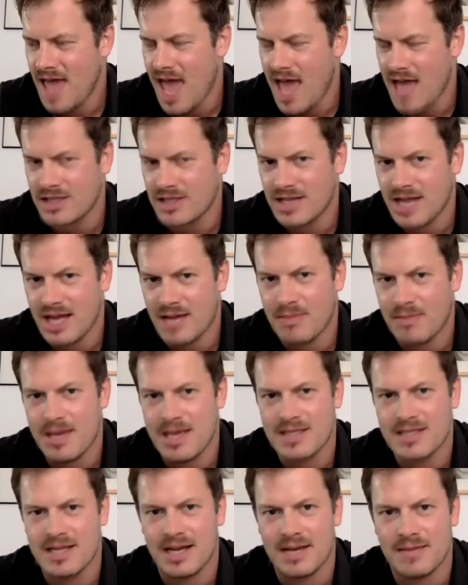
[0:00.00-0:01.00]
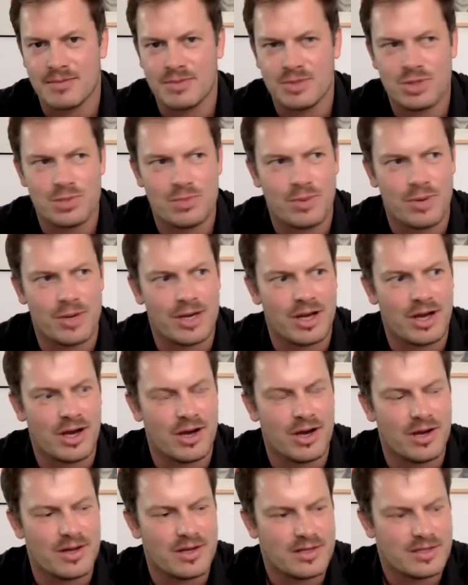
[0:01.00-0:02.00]
#Beertime
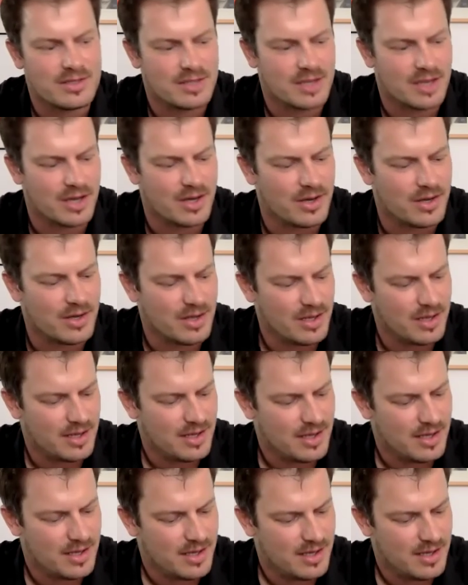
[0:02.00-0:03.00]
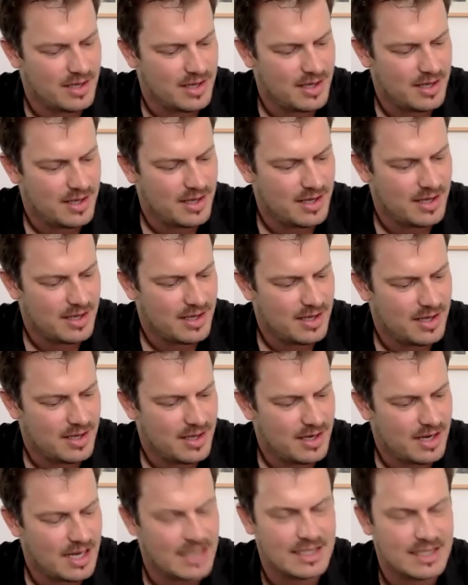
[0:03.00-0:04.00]
2.0. So
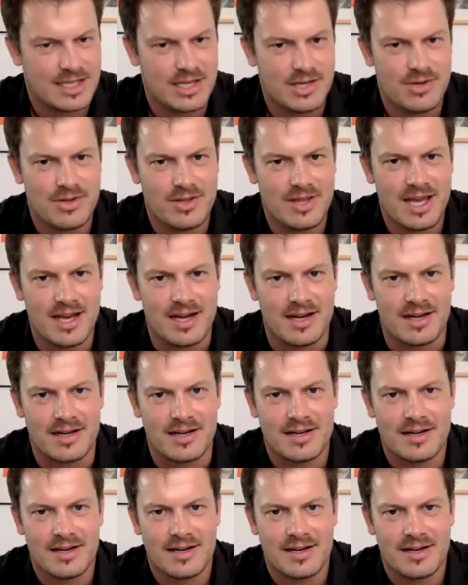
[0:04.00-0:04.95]
let's see you then.